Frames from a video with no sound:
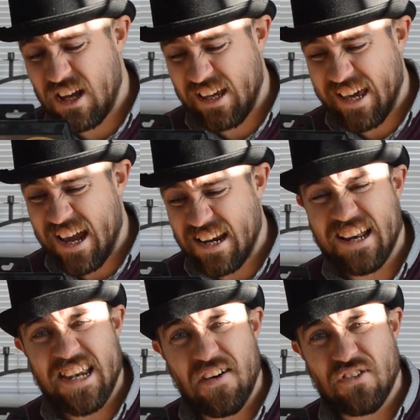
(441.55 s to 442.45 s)
Again,
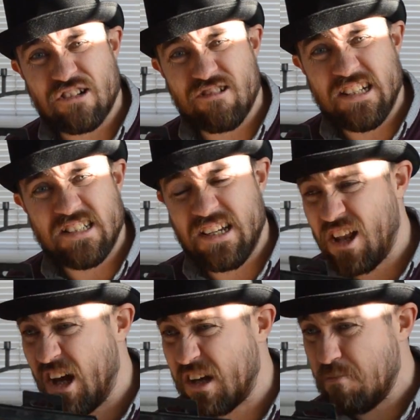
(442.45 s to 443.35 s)
another crazy
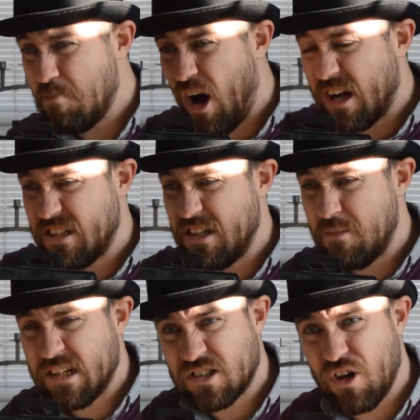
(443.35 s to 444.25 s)
like marketing
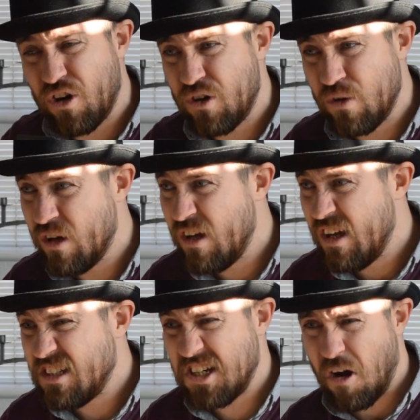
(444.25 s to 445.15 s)
mascot who
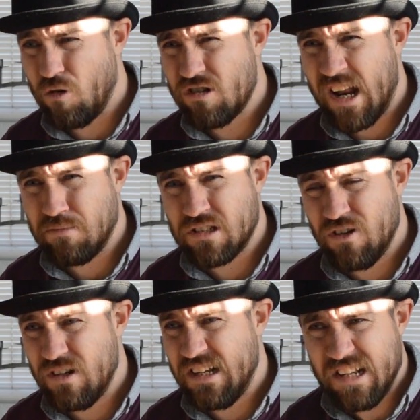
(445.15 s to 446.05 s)
children
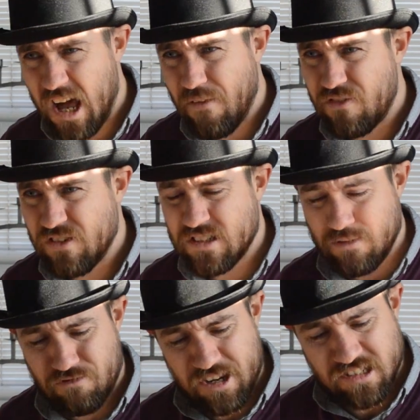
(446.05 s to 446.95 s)
absolutely loved for
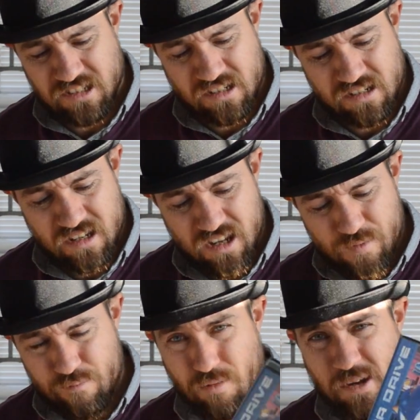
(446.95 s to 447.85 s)
some reason.
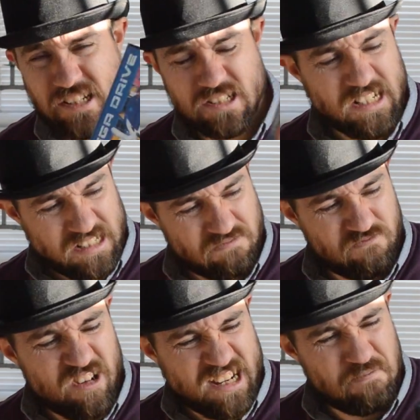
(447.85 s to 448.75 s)
Probably he's
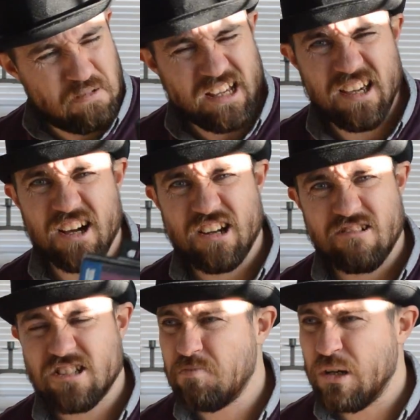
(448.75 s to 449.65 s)
reddy pinky colour,
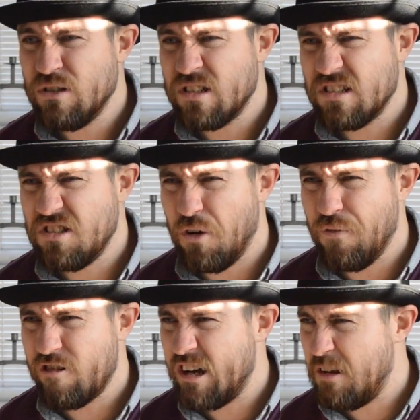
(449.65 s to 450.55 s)
I suppose. It's not
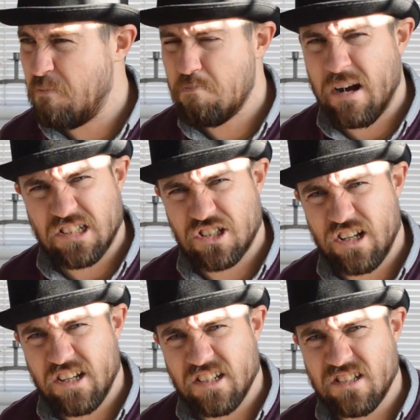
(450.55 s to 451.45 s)
very
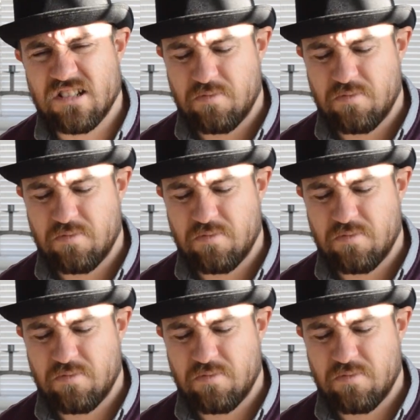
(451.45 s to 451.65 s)
masculine, is it?